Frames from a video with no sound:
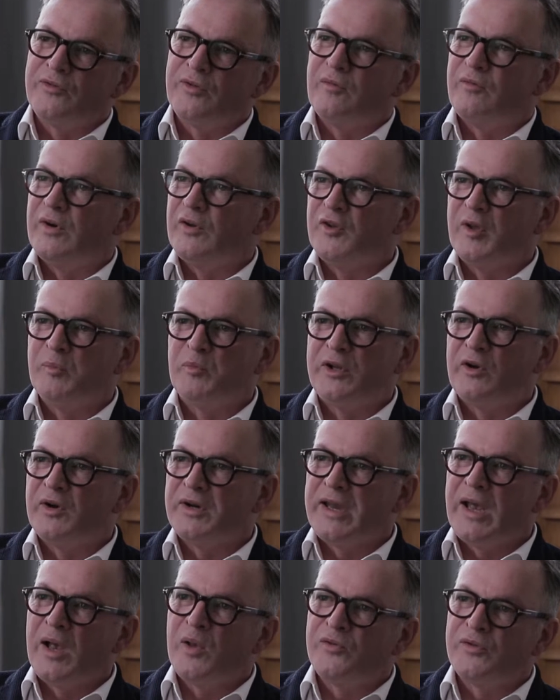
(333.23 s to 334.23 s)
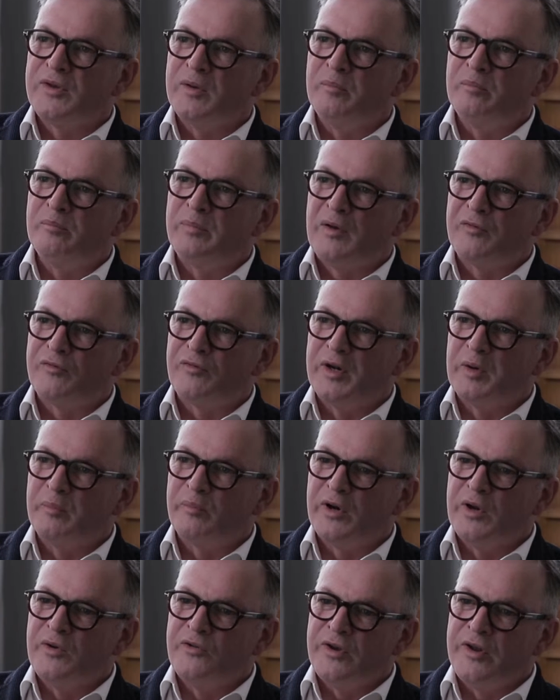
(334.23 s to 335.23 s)
So, for example, there are calcium
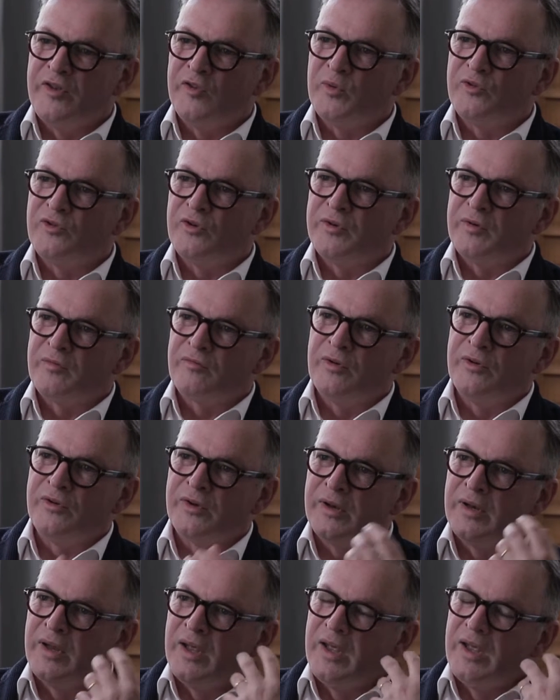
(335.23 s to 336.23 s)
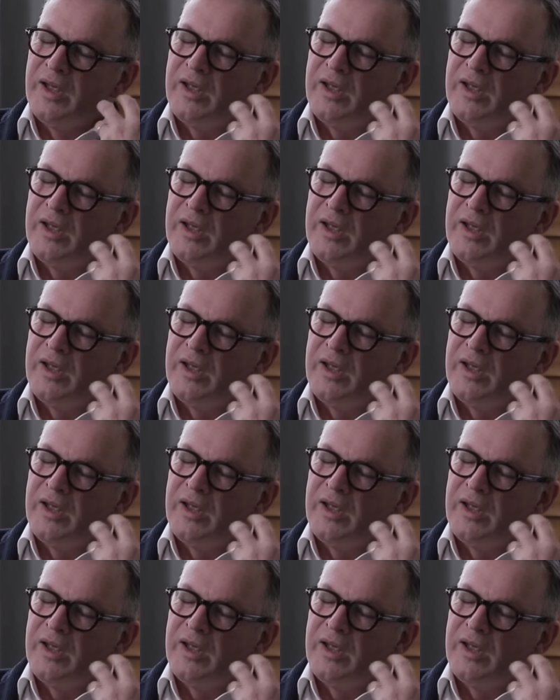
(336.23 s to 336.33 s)
buffering proteins which are different in